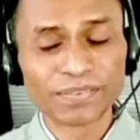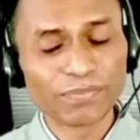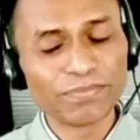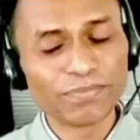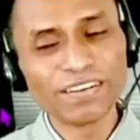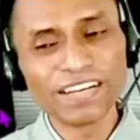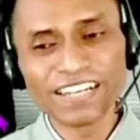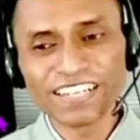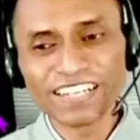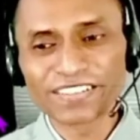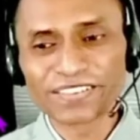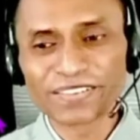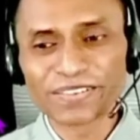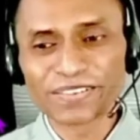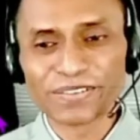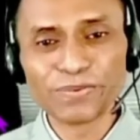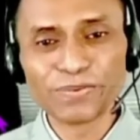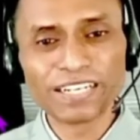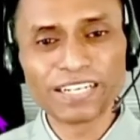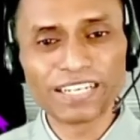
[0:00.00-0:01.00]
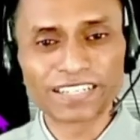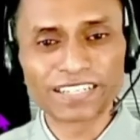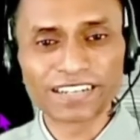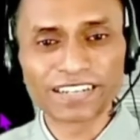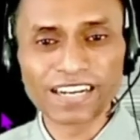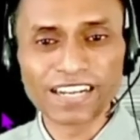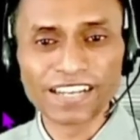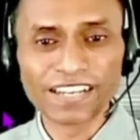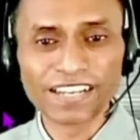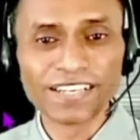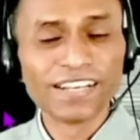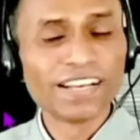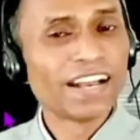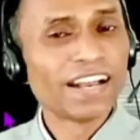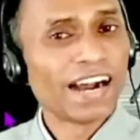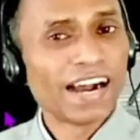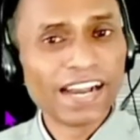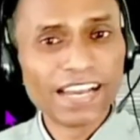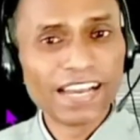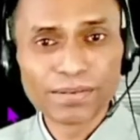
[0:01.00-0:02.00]
Very good. Well try.
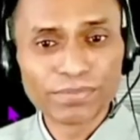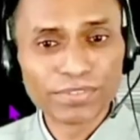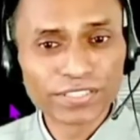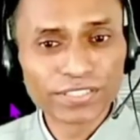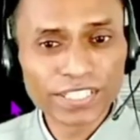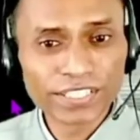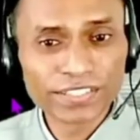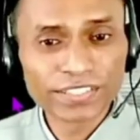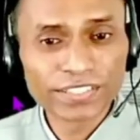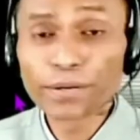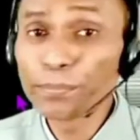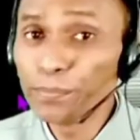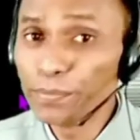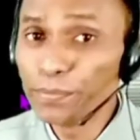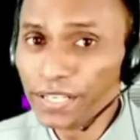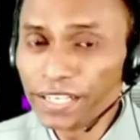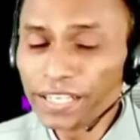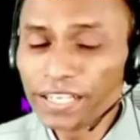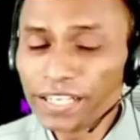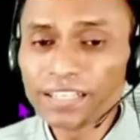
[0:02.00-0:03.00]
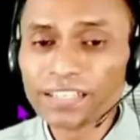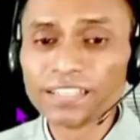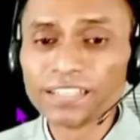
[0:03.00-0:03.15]
I have written here B.